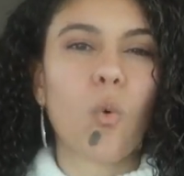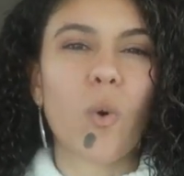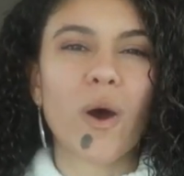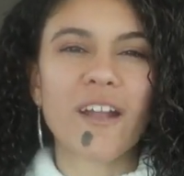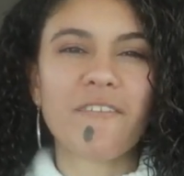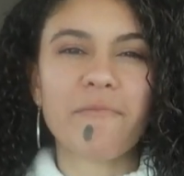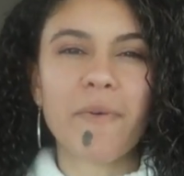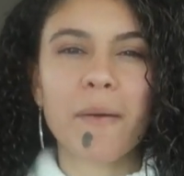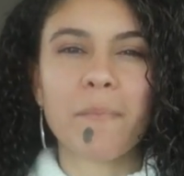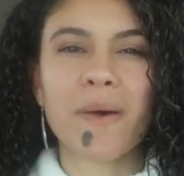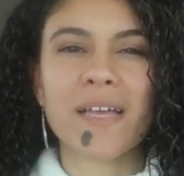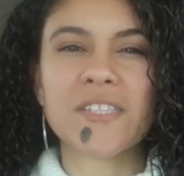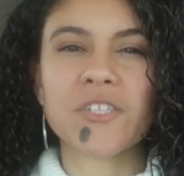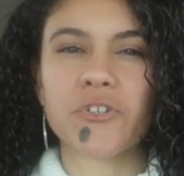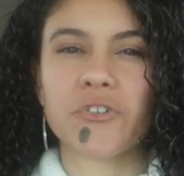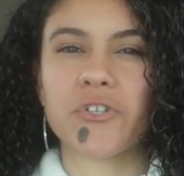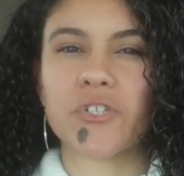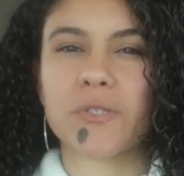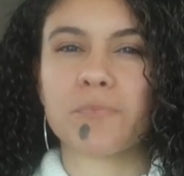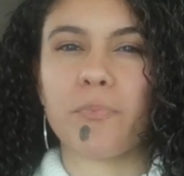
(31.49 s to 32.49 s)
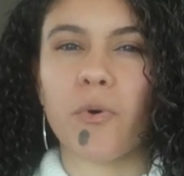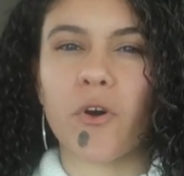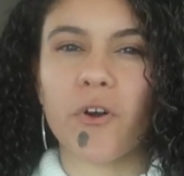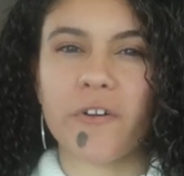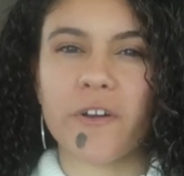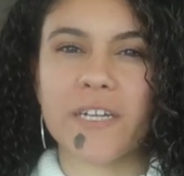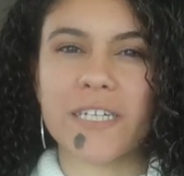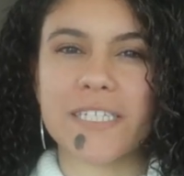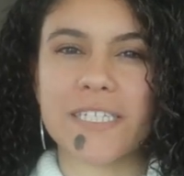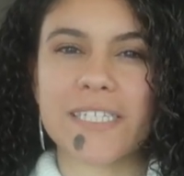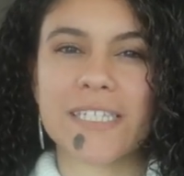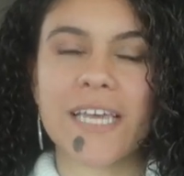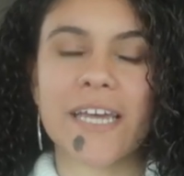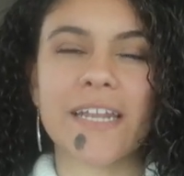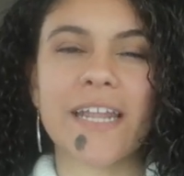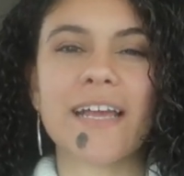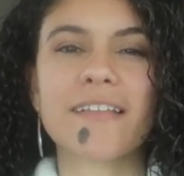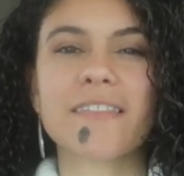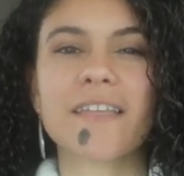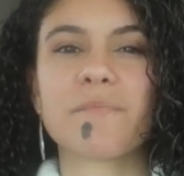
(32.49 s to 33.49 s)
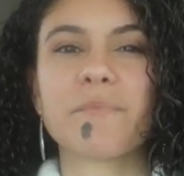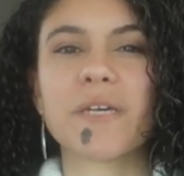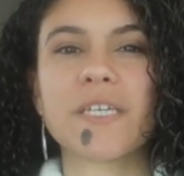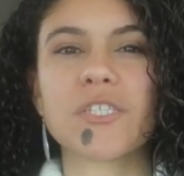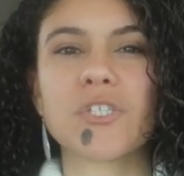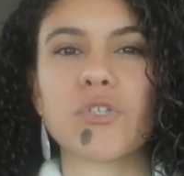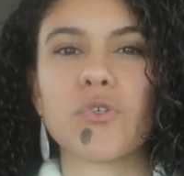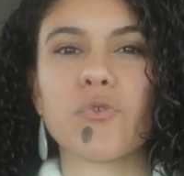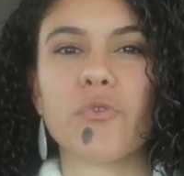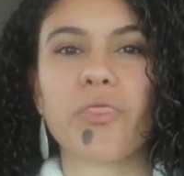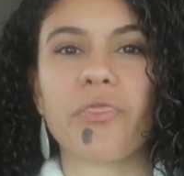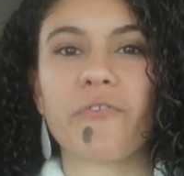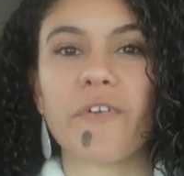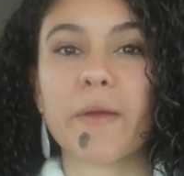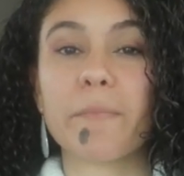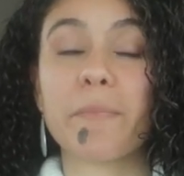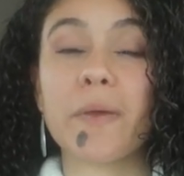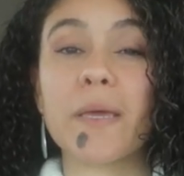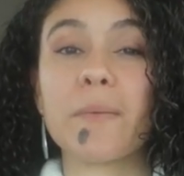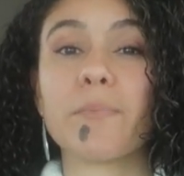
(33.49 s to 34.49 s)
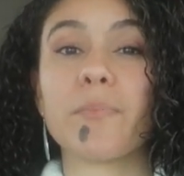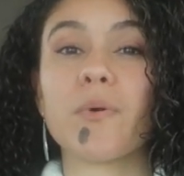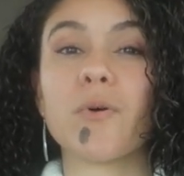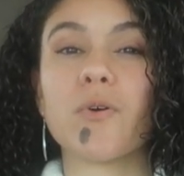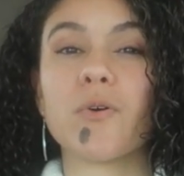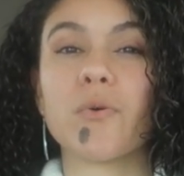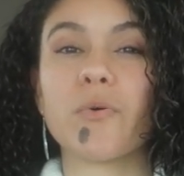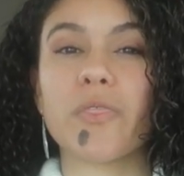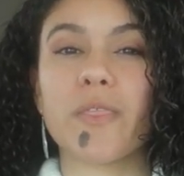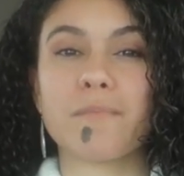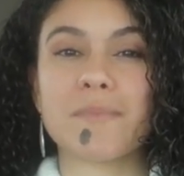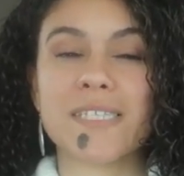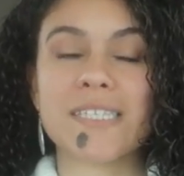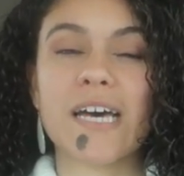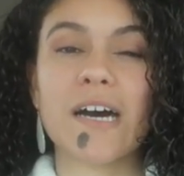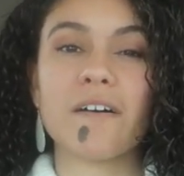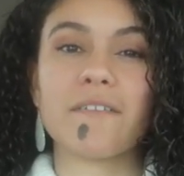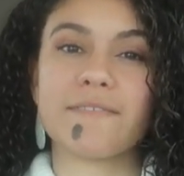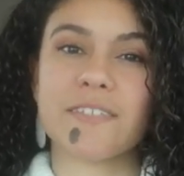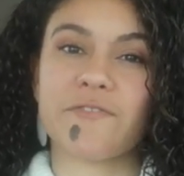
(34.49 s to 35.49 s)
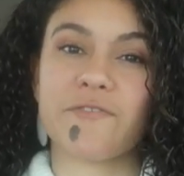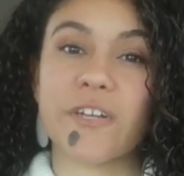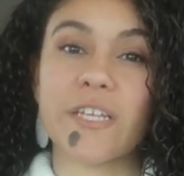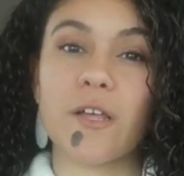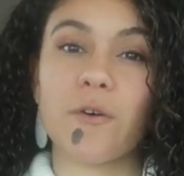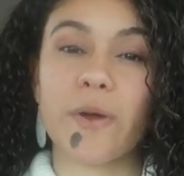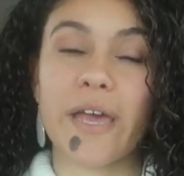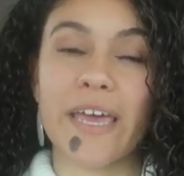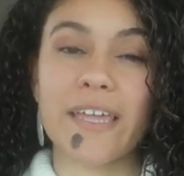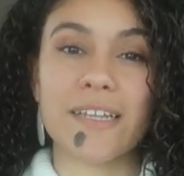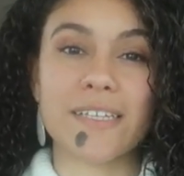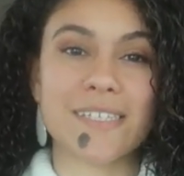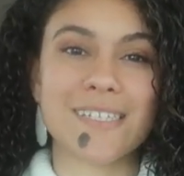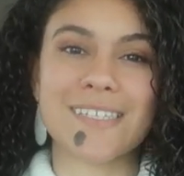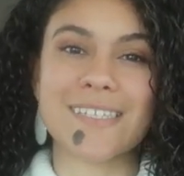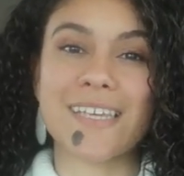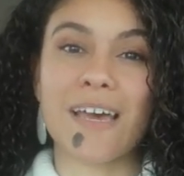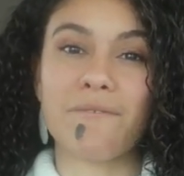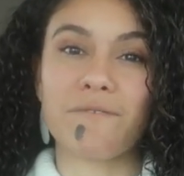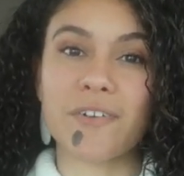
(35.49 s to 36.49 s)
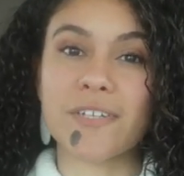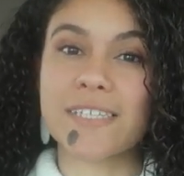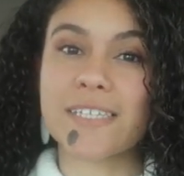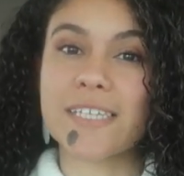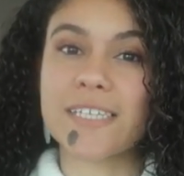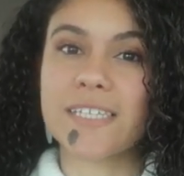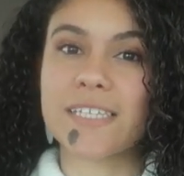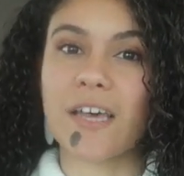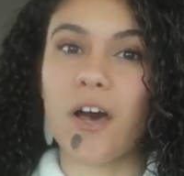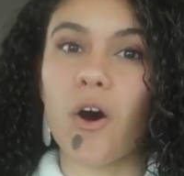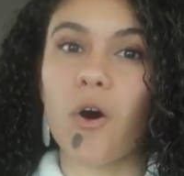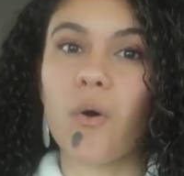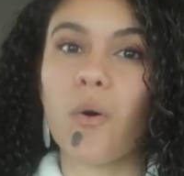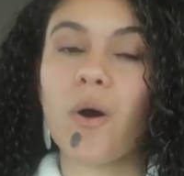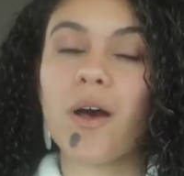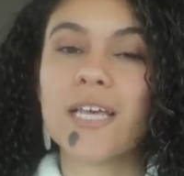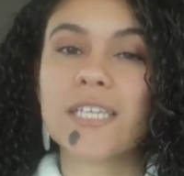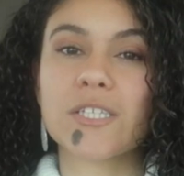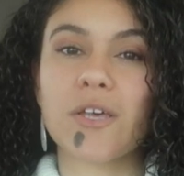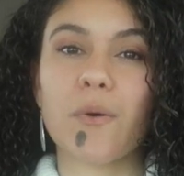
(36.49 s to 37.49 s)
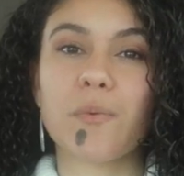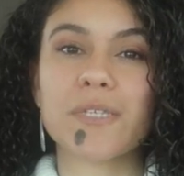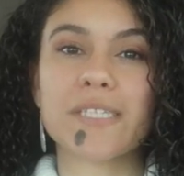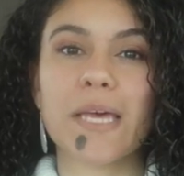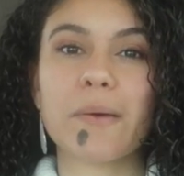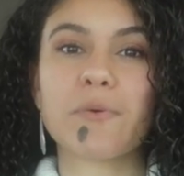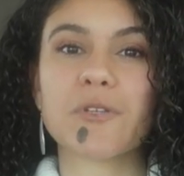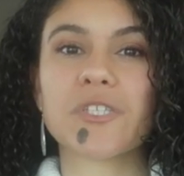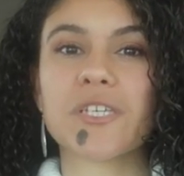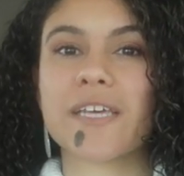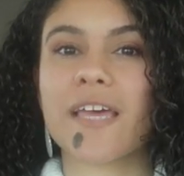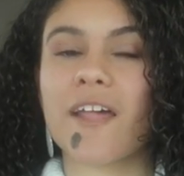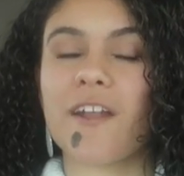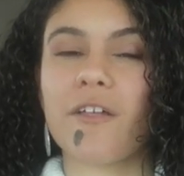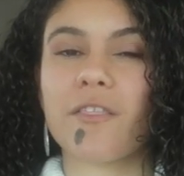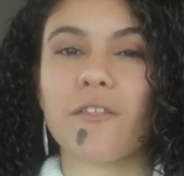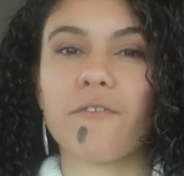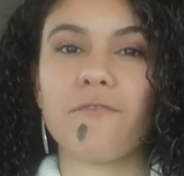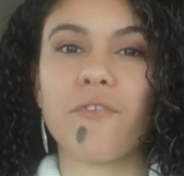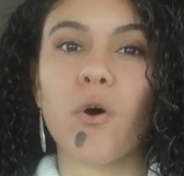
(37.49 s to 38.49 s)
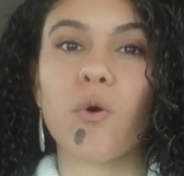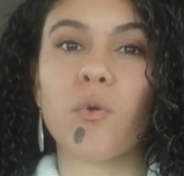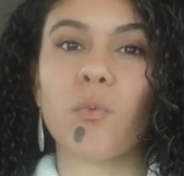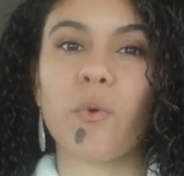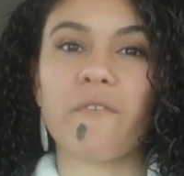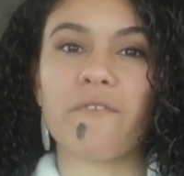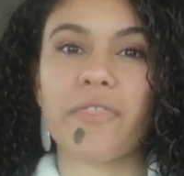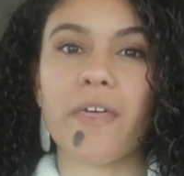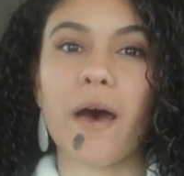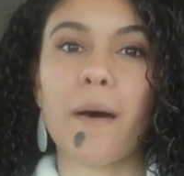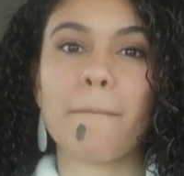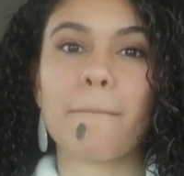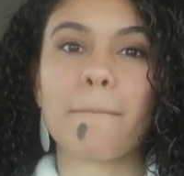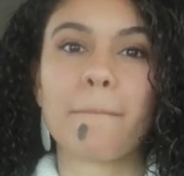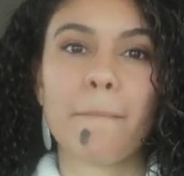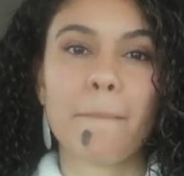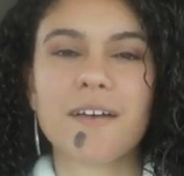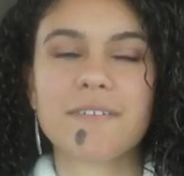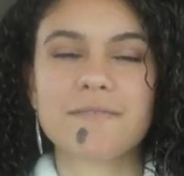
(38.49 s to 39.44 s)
One of my mentors, Boris, connected me to 3 people who themselves relocated to San Francisco, so I was able to get on the phone with them.